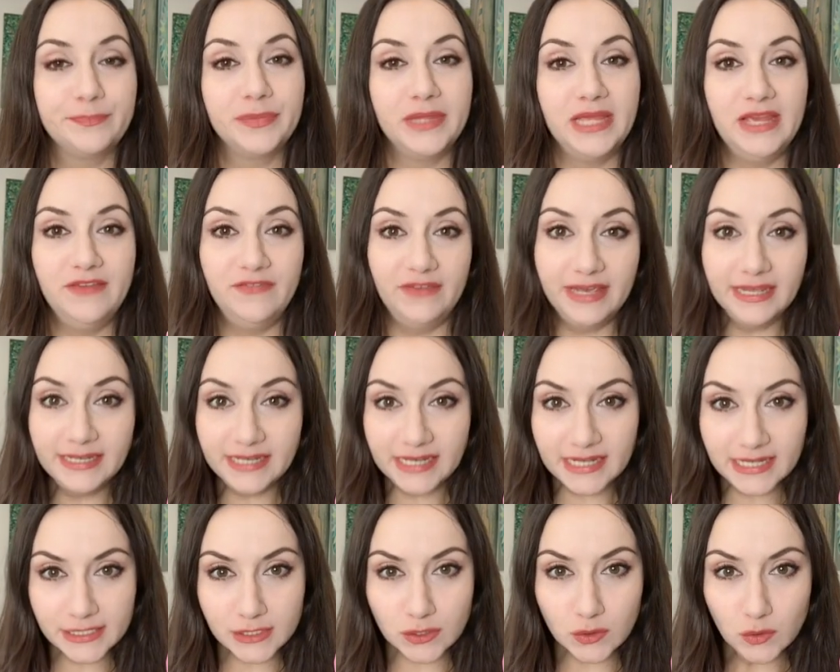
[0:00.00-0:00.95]
If it
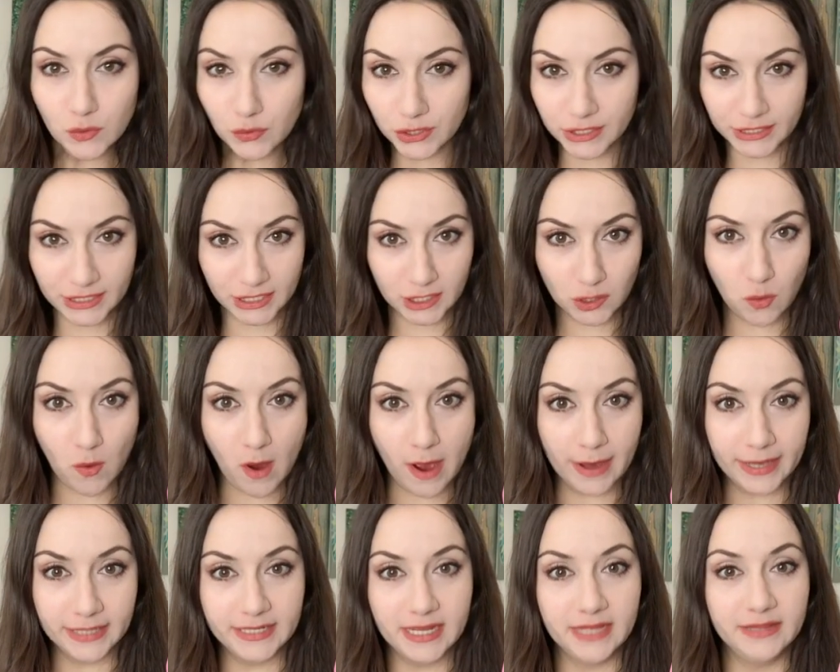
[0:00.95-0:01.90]
is already
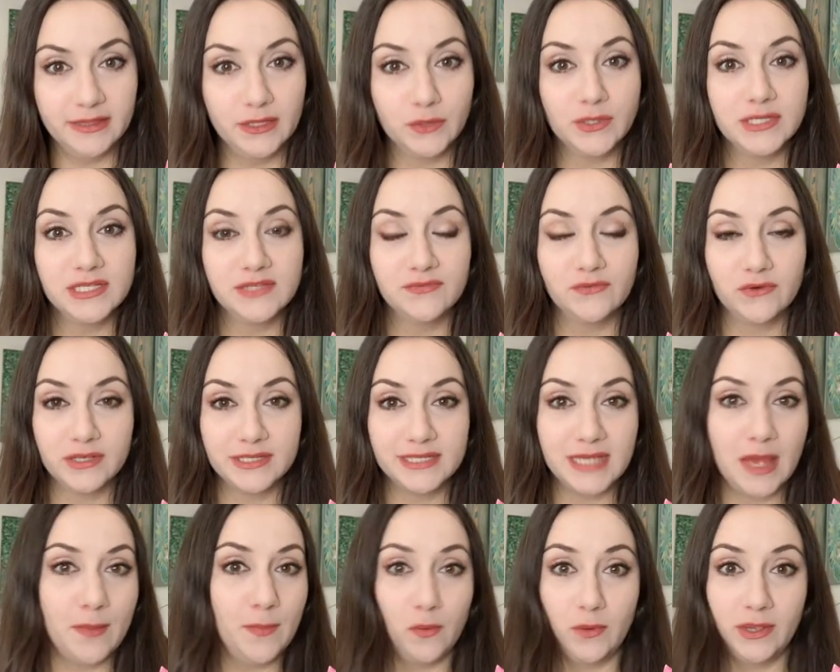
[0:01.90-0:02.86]
quiet and there is, for
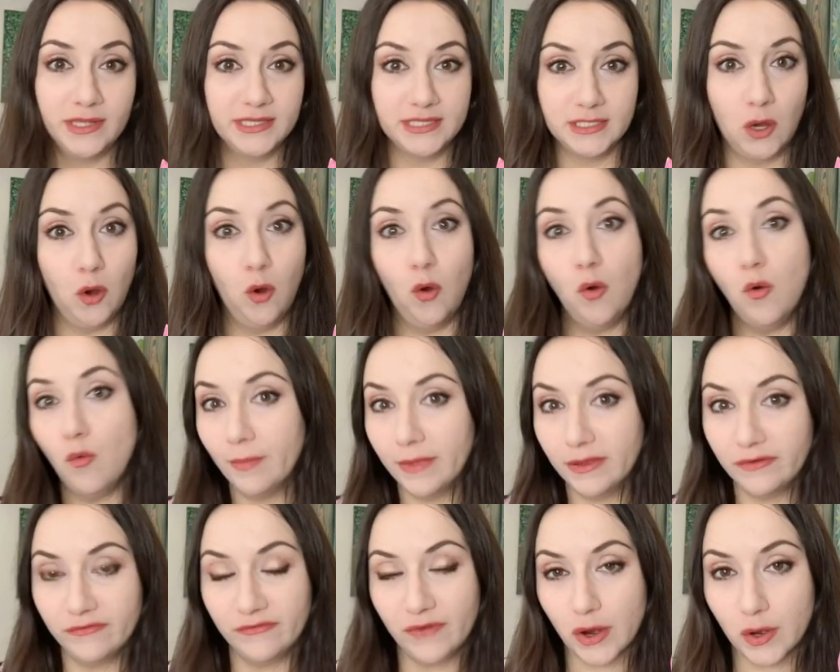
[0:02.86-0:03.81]
example, it's a home
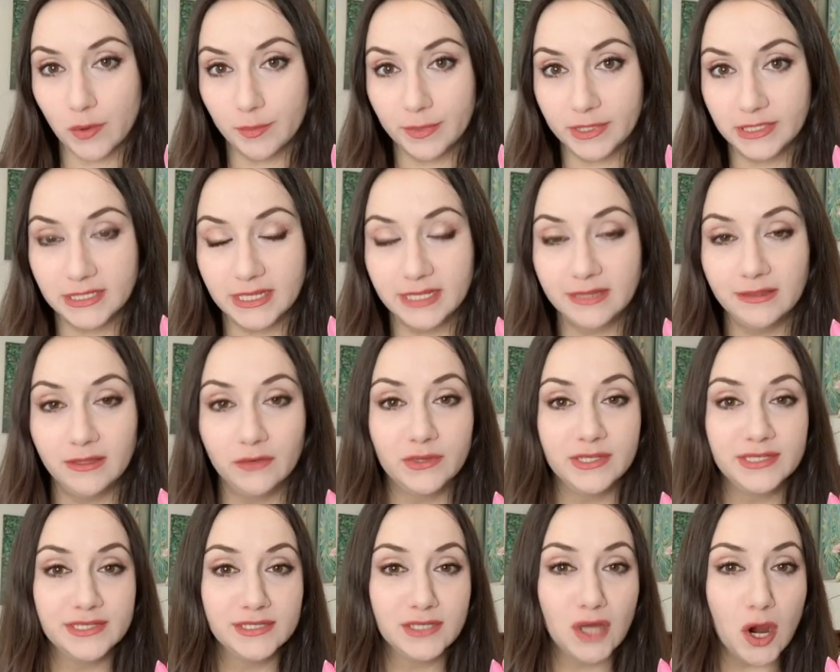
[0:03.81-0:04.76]
environment and there
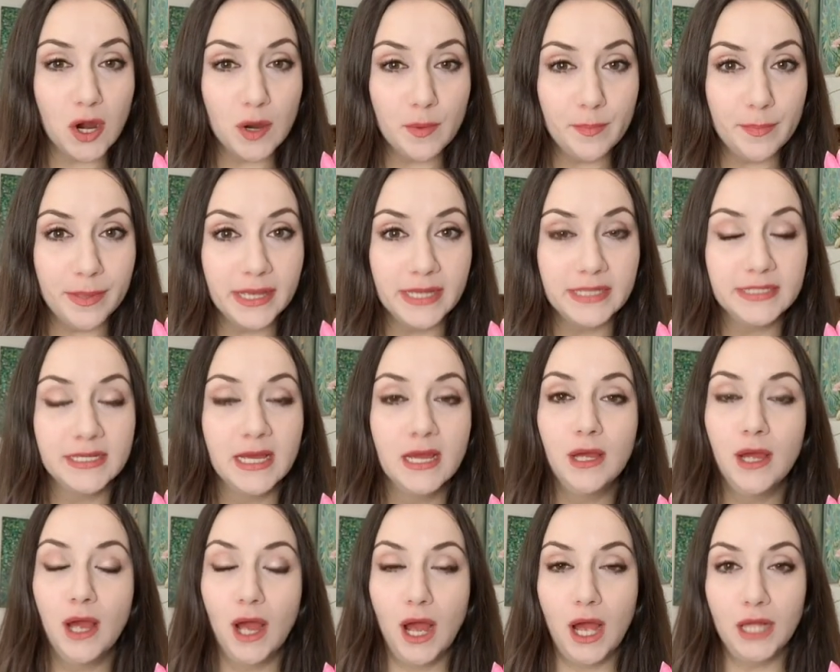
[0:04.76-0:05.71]
is carpet,
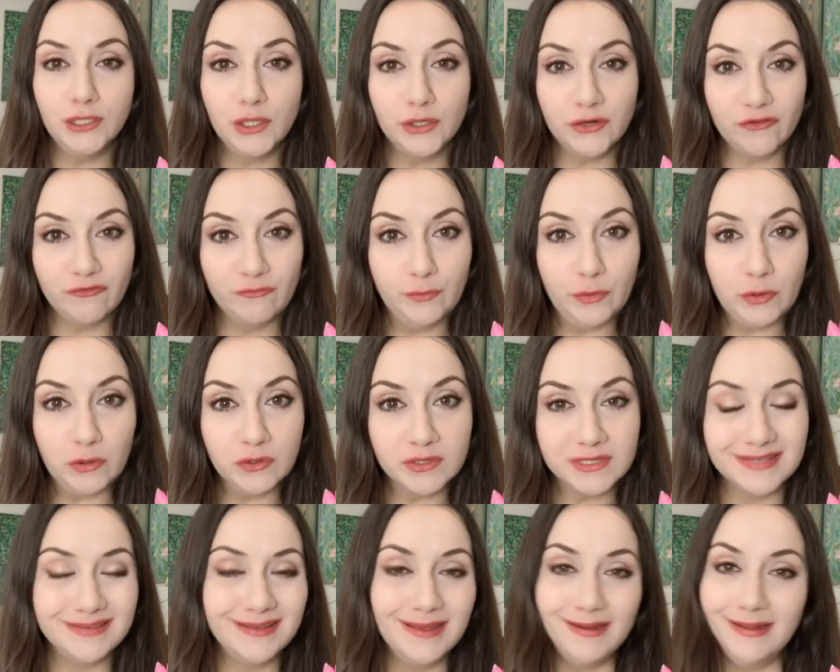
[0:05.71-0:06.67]
a lot of books,
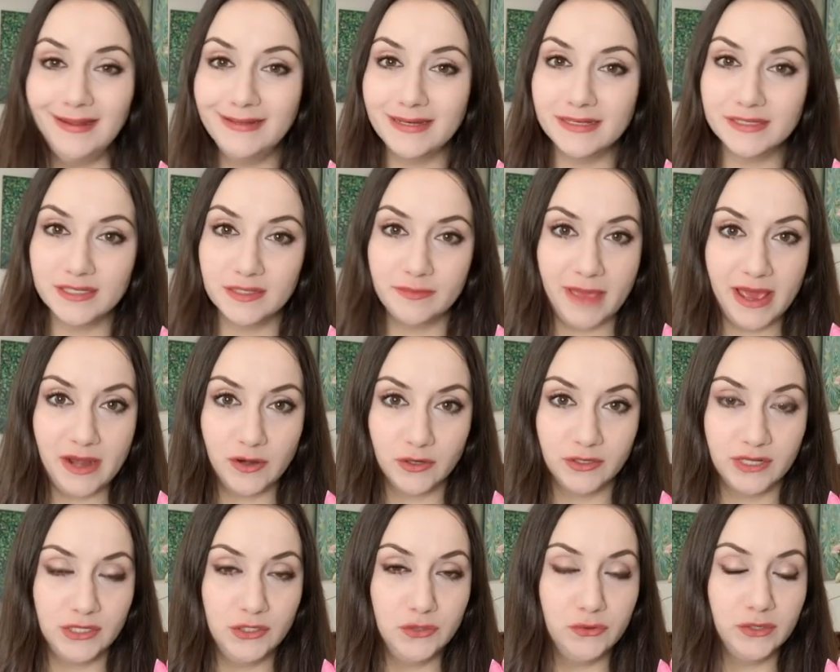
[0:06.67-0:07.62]
then it doesn't matter.
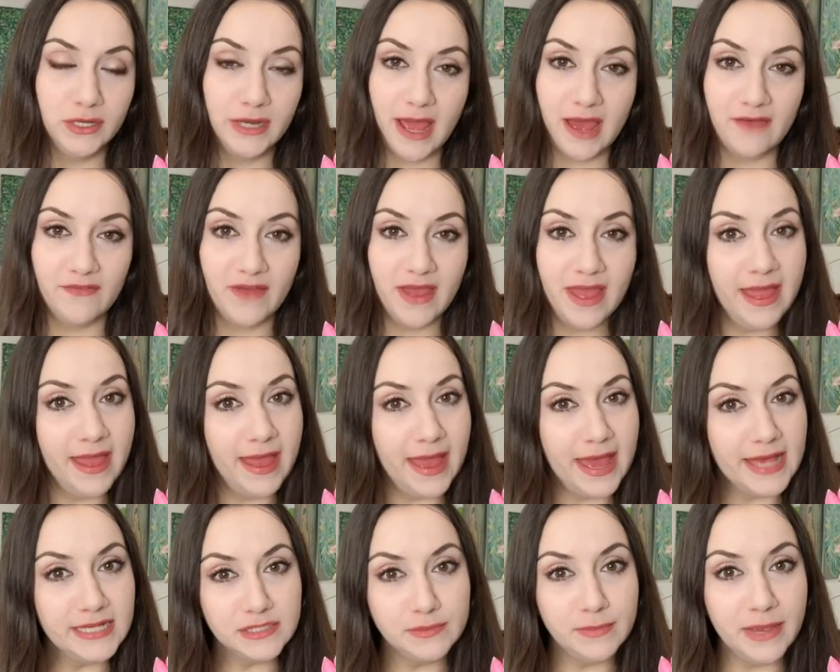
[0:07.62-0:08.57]
Then you can have
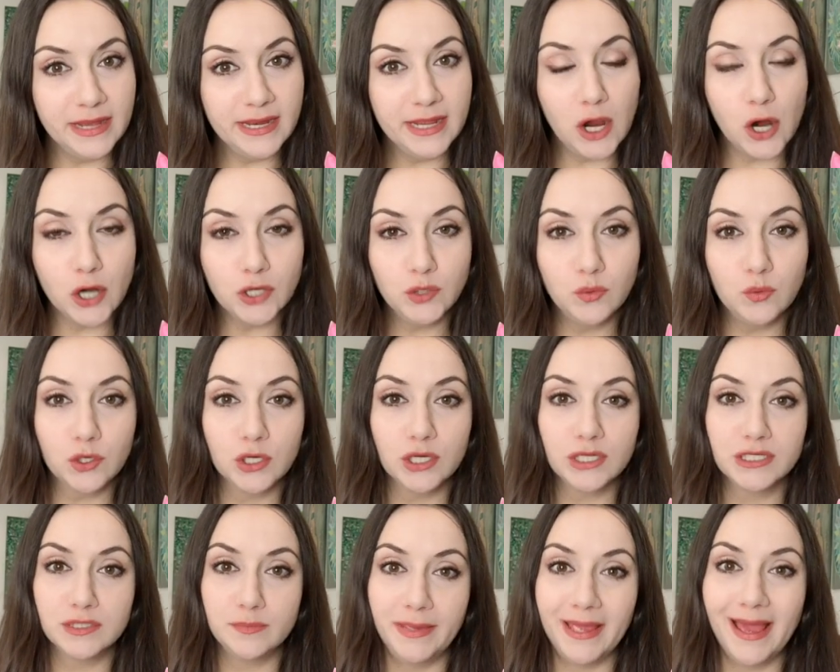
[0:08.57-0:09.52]
as many
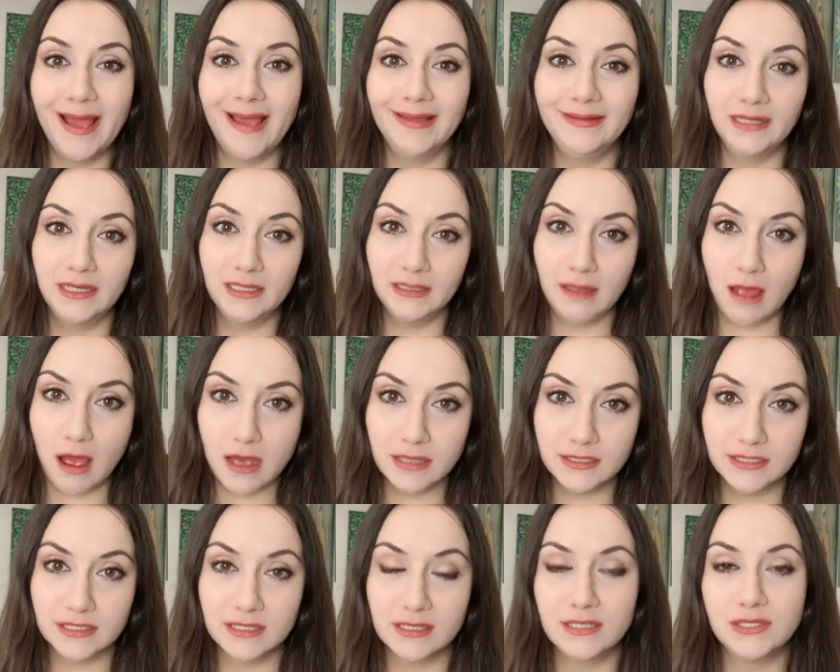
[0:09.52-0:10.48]
artworks behind
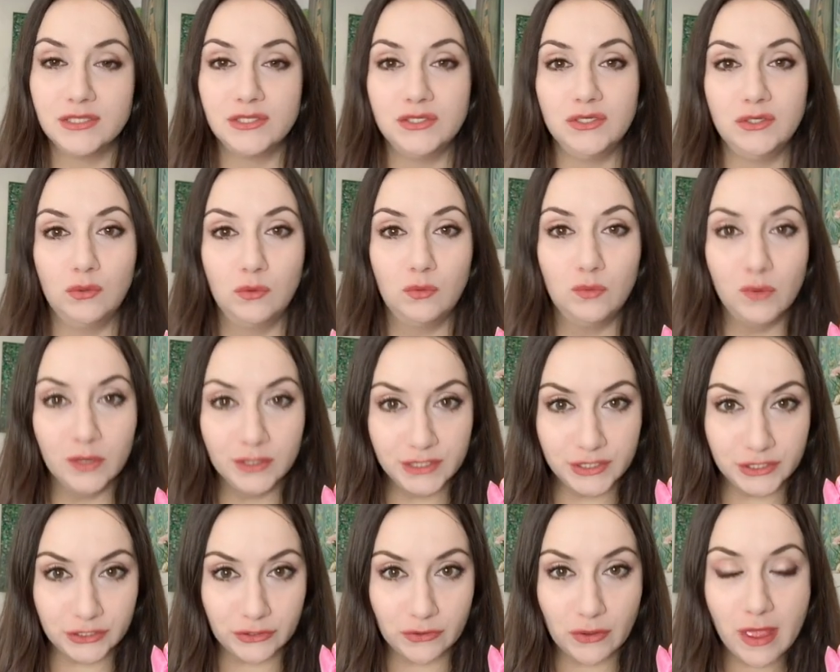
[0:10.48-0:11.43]
glass as you want
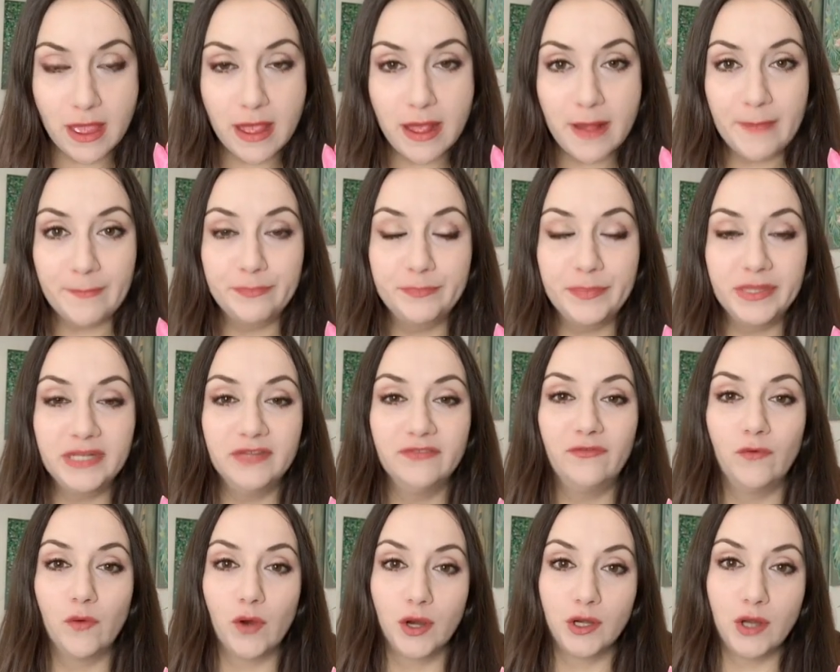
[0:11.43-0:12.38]
to. But
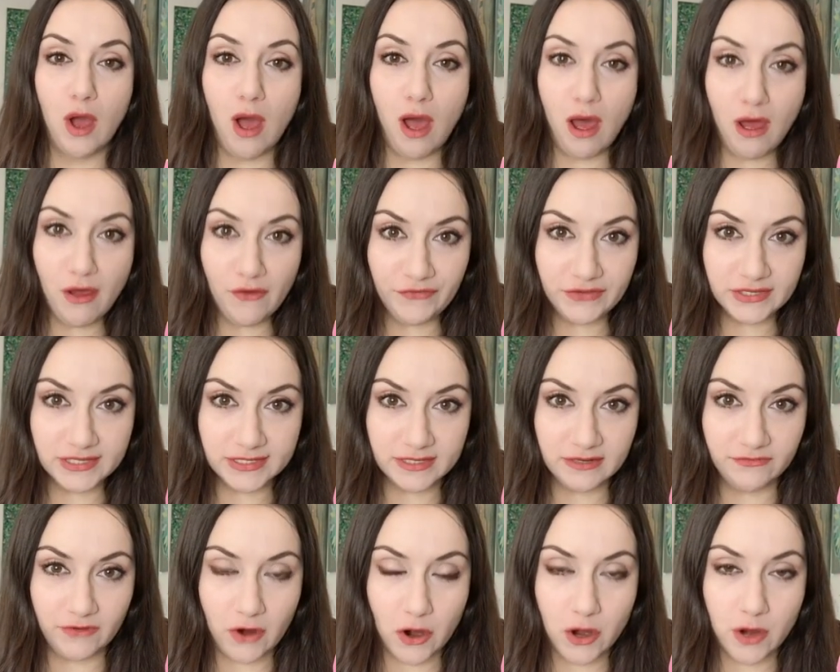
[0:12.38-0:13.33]
for an office
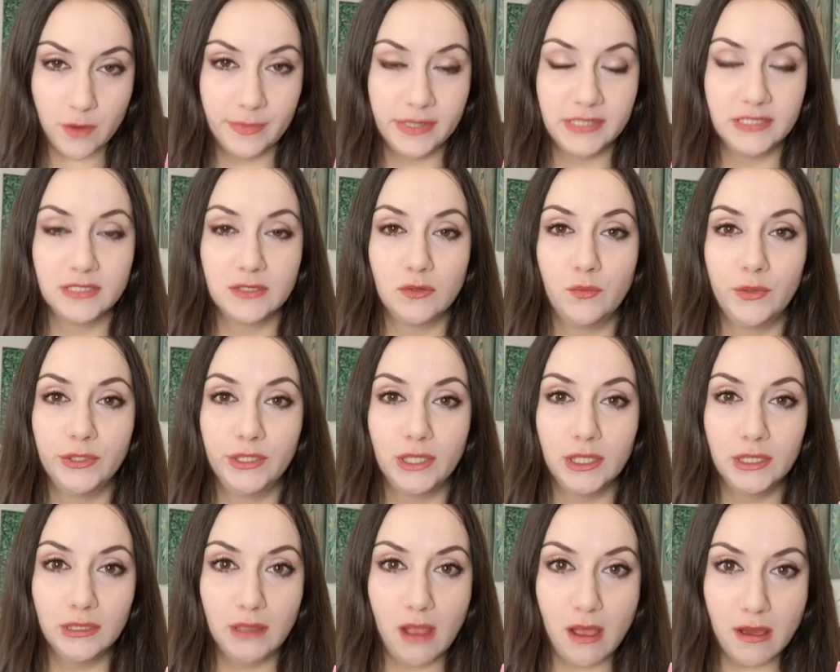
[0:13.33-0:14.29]
environment with a
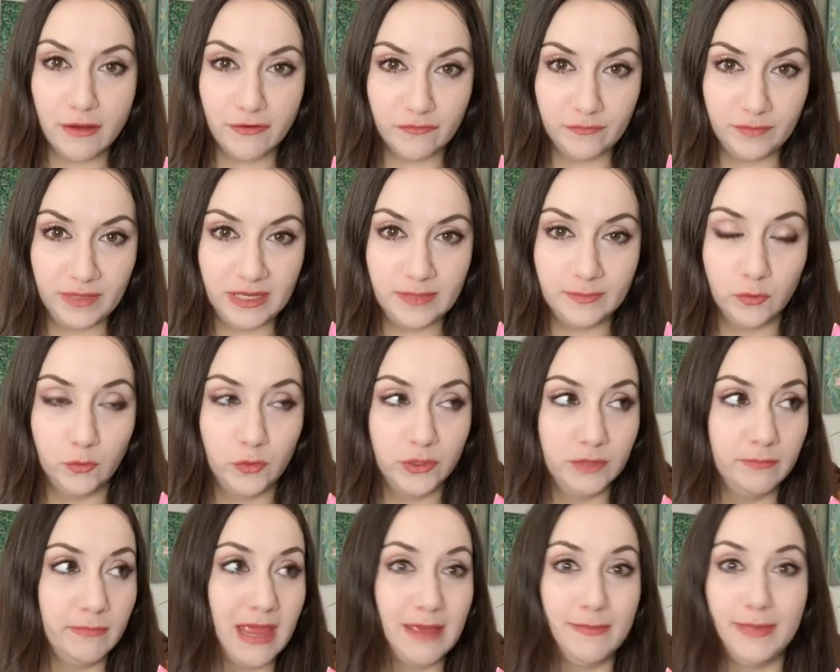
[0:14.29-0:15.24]
lot of people, with
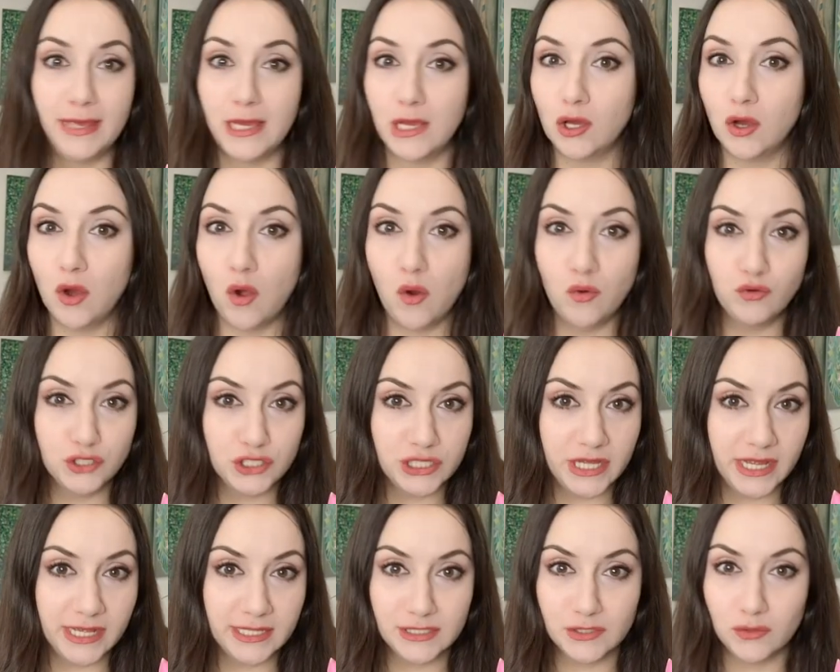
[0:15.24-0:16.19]
maybe
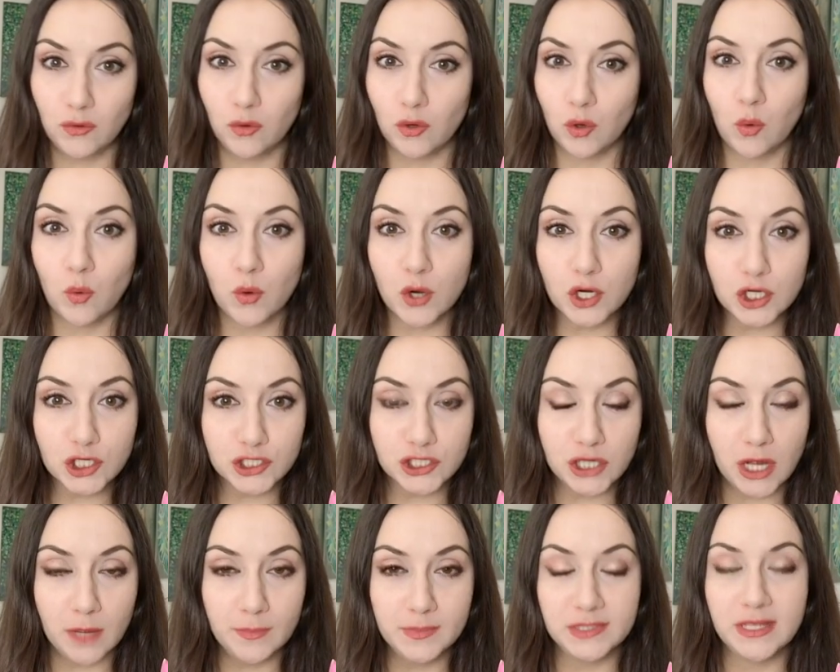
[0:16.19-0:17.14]
coachings or
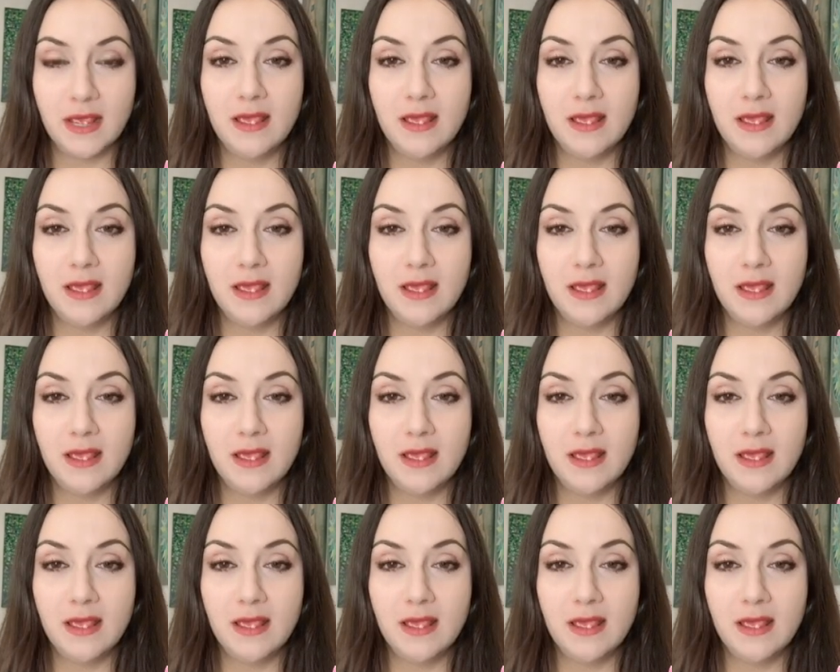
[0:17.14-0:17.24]
workshops,